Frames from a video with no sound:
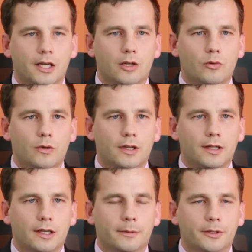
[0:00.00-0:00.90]
Well,
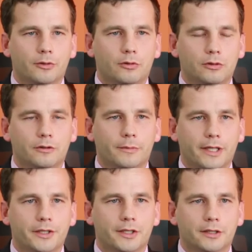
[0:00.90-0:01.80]
I mean, all of
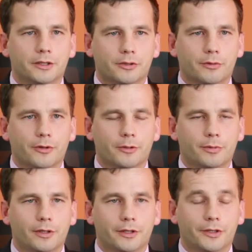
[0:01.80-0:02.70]
my dealings with the
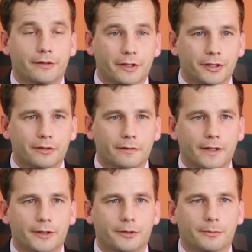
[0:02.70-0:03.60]
police, I've actually
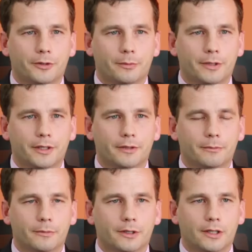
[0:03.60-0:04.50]
found them to be
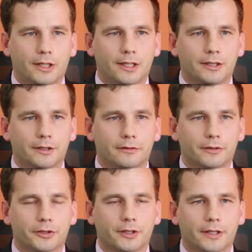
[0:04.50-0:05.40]
highly
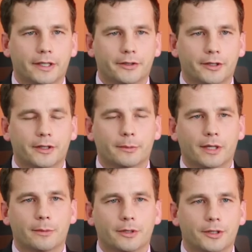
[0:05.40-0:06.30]
efficient. I think there
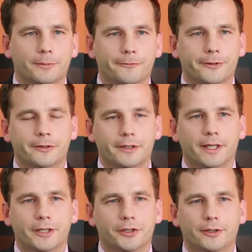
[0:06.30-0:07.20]
may be some
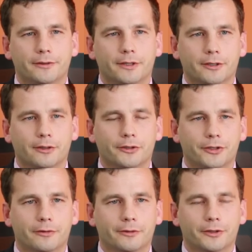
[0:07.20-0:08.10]
variation across
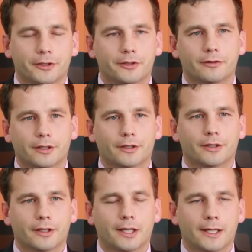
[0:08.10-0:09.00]
different
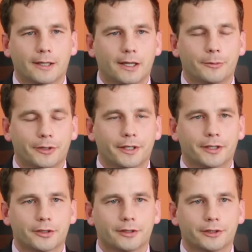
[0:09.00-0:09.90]
districts. I'm not
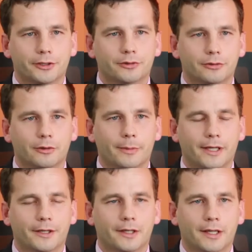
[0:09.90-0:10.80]
actually sure
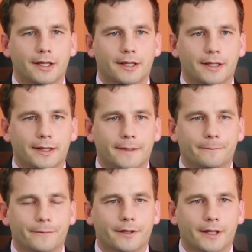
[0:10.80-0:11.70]
about
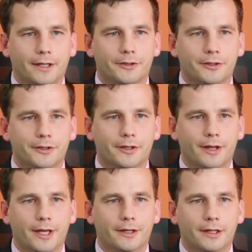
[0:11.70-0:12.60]
the answer to
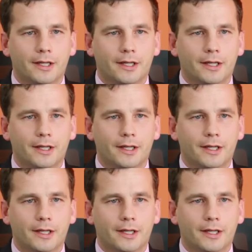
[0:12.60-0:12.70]
that.